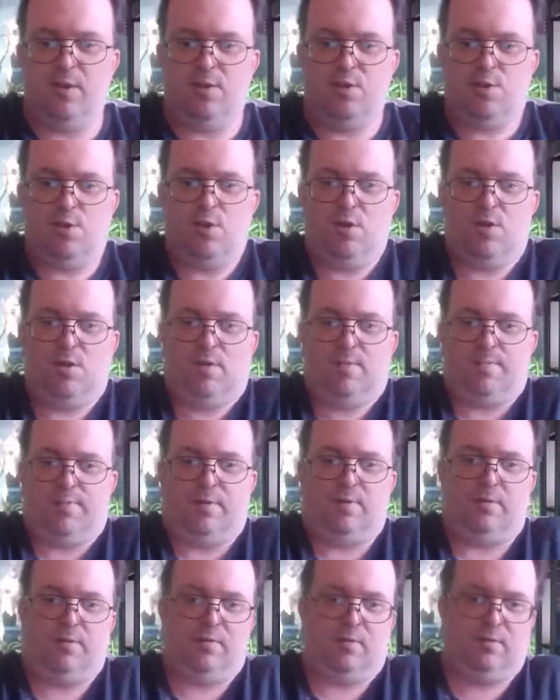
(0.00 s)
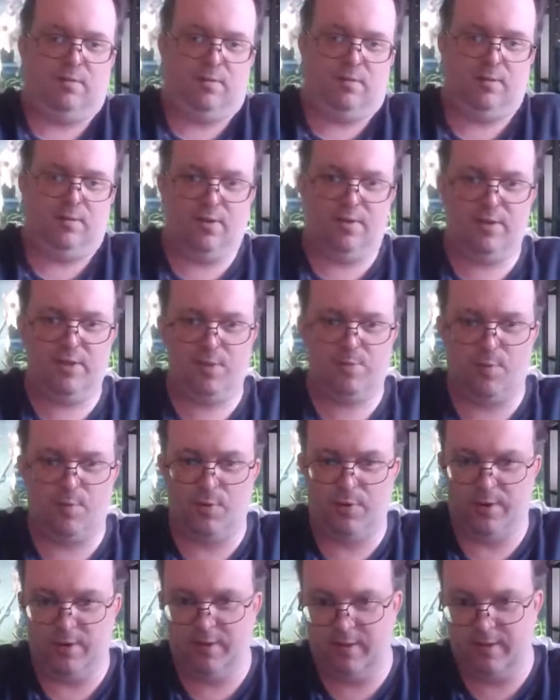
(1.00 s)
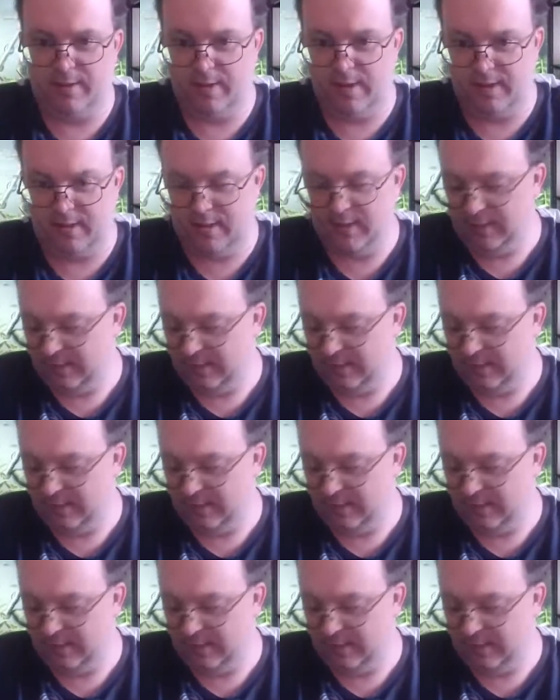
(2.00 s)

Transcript: sharp? Oh, not at this point of the day.